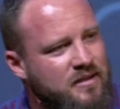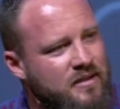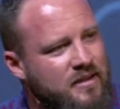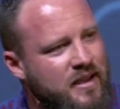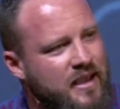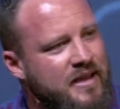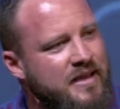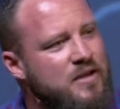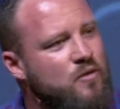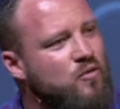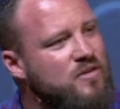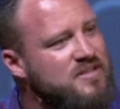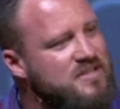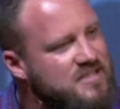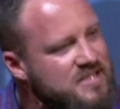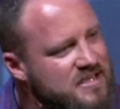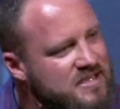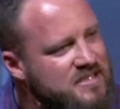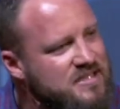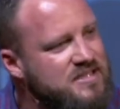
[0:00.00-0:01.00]
And he
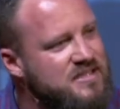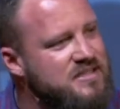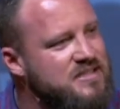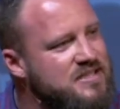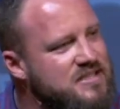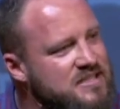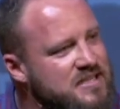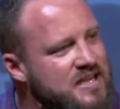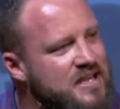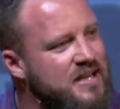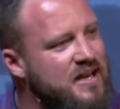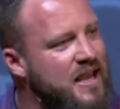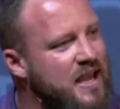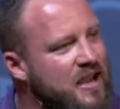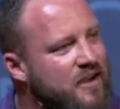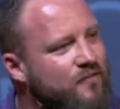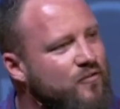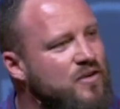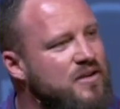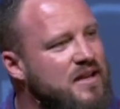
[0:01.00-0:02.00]
resisted sin
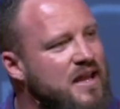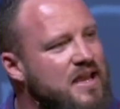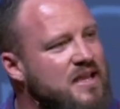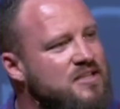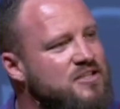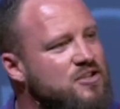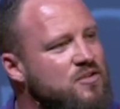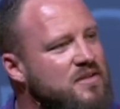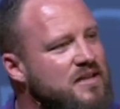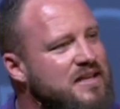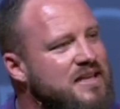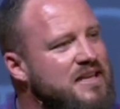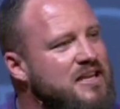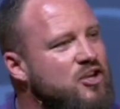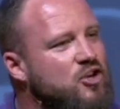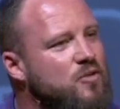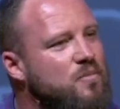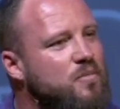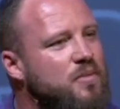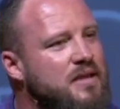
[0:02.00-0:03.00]
every day so that he
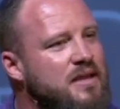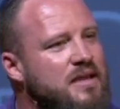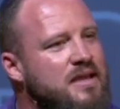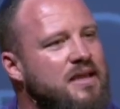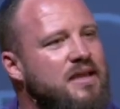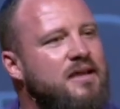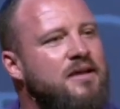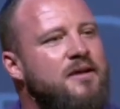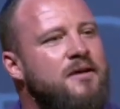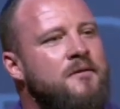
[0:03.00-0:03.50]
could be